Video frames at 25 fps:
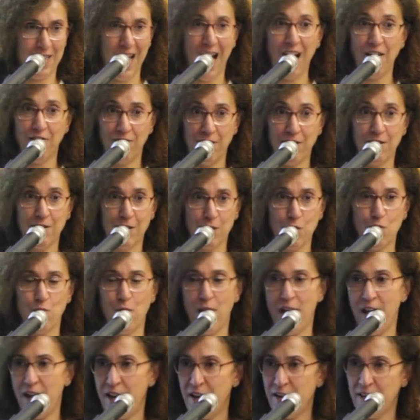Tahrir
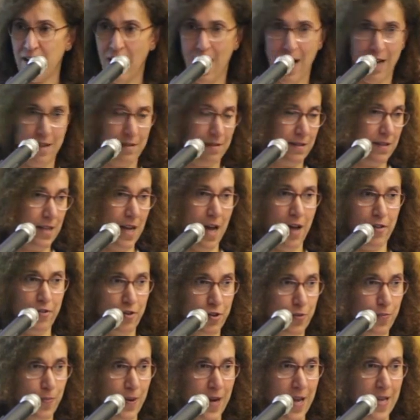Square and
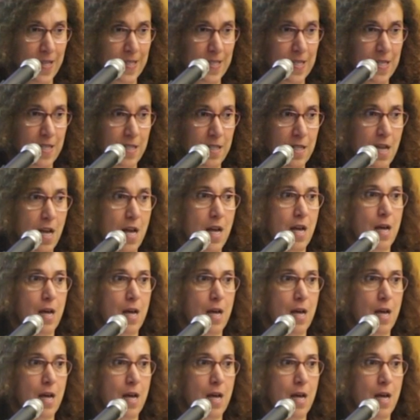other places,